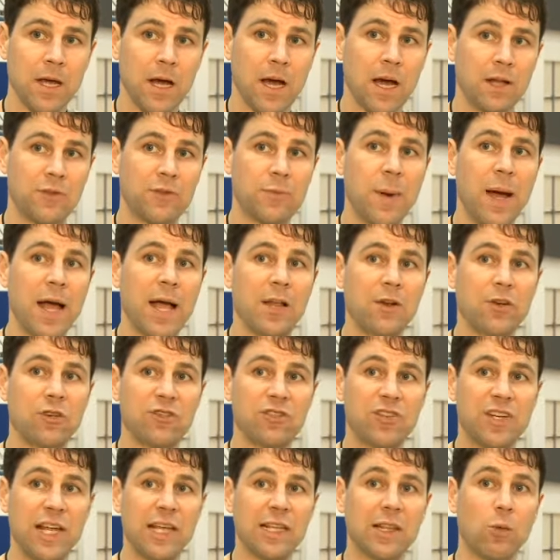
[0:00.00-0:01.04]
It's my
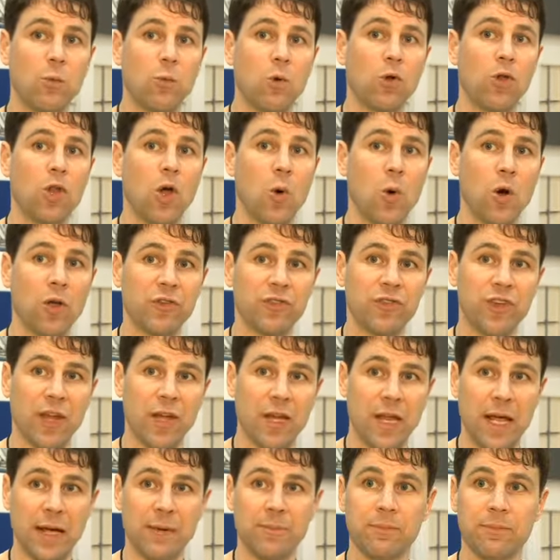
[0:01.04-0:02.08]
understanding that we'll know on
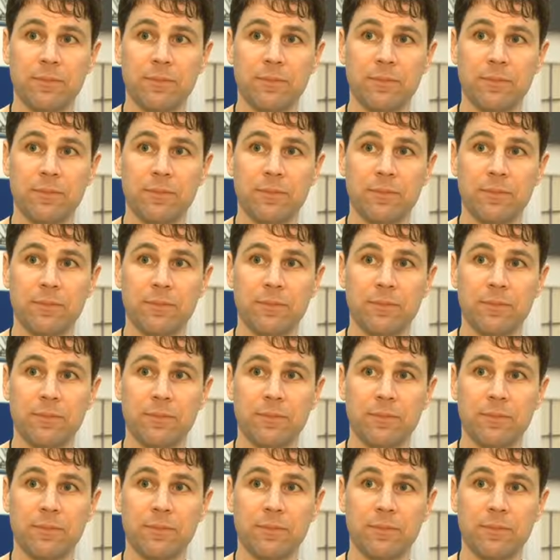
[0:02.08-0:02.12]
Sunday.